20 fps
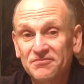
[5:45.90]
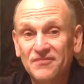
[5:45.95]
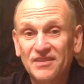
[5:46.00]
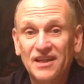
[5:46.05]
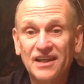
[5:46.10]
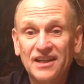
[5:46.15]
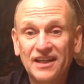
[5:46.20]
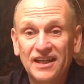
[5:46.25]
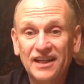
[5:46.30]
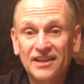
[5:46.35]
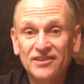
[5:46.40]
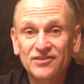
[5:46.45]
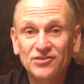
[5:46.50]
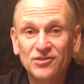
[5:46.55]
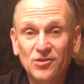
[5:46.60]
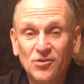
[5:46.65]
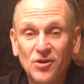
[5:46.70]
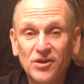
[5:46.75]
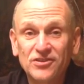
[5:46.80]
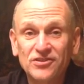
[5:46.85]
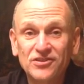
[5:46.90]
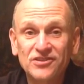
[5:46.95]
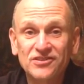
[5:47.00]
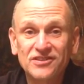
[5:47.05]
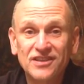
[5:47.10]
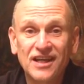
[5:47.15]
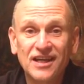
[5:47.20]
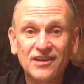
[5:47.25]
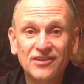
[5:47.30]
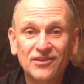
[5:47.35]
kind of answer questions
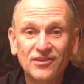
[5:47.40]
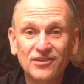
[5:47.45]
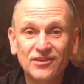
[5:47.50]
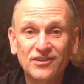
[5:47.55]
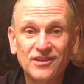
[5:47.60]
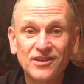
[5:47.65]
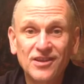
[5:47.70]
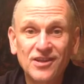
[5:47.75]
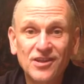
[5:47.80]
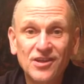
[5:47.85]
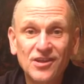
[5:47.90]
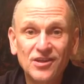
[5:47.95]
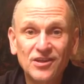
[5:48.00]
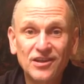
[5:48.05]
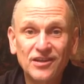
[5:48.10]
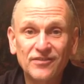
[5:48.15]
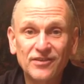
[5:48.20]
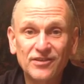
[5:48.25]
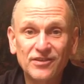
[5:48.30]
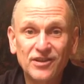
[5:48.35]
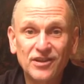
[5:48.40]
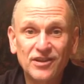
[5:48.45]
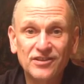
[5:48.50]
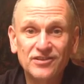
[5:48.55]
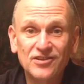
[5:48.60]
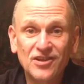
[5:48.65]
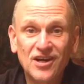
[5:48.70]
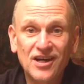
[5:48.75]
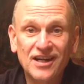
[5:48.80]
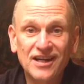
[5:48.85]
on or give a, a
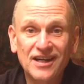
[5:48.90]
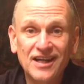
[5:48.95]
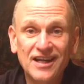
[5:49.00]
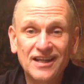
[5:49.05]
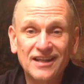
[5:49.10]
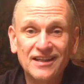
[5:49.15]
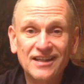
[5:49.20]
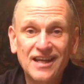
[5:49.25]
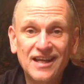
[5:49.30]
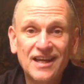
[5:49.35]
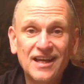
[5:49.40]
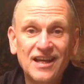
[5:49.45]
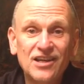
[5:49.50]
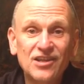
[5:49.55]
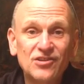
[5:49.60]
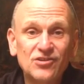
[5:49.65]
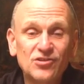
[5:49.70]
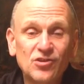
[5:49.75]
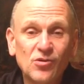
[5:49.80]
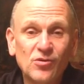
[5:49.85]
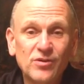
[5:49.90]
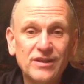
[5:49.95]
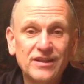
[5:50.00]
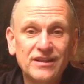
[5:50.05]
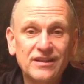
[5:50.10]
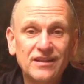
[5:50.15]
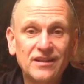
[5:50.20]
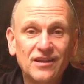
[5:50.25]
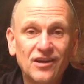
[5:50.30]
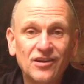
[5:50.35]
talk on,
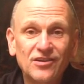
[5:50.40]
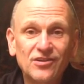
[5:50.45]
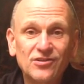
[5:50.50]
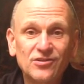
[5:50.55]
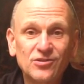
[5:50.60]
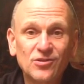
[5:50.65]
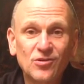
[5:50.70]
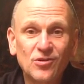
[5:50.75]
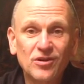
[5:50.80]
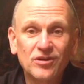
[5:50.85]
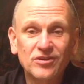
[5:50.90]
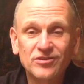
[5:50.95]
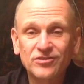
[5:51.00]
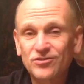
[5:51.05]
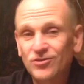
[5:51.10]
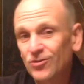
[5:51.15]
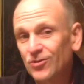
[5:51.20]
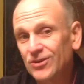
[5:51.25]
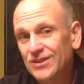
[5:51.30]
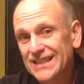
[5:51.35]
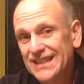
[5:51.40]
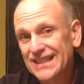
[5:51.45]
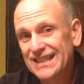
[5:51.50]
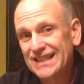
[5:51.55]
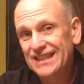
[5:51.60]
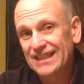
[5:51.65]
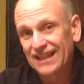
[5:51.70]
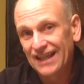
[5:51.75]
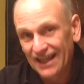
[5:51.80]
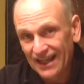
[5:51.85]
joey underscore underscore
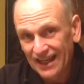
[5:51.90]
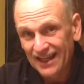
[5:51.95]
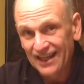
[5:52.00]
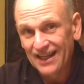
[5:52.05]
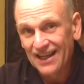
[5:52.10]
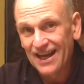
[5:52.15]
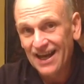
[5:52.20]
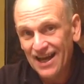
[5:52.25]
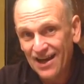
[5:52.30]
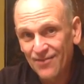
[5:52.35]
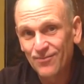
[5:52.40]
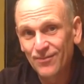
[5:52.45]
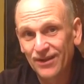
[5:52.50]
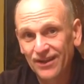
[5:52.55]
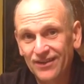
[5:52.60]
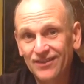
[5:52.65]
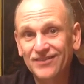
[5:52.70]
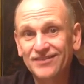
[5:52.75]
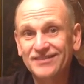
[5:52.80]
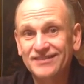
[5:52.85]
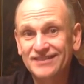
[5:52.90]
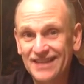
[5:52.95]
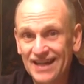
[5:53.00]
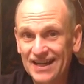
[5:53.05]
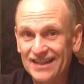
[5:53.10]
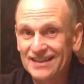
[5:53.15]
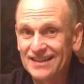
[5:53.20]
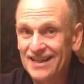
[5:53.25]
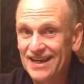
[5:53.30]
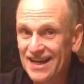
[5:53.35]
t at
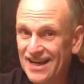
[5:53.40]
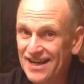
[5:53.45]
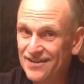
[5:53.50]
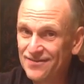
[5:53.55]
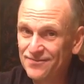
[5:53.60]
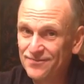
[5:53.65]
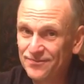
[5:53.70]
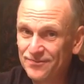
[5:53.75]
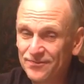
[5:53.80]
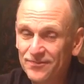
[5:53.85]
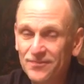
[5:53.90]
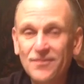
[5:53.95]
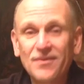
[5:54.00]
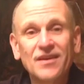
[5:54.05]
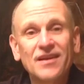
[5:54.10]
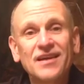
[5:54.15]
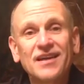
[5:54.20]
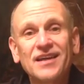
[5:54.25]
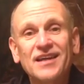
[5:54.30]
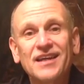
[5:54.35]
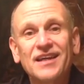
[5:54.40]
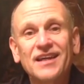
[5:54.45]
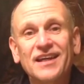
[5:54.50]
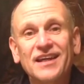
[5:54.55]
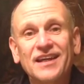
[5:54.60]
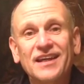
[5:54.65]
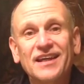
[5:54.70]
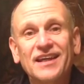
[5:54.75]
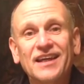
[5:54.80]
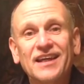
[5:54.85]
hotmail.com.
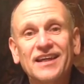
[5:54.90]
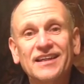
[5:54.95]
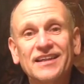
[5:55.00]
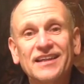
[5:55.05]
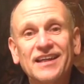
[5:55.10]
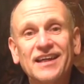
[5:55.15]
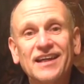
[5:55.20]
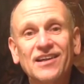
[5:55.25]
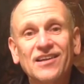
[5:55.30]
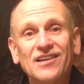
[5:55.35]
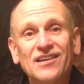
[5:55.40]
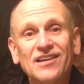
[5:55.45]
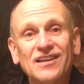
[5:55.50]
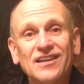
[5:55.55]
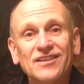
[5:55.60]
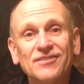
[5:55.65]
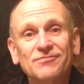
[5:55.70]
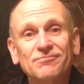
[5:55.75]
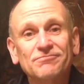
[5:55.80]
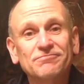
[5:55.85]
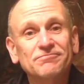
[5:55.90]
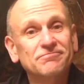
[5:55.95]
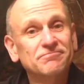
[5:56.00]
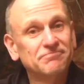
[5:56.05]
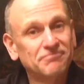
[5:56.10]
And I'll um,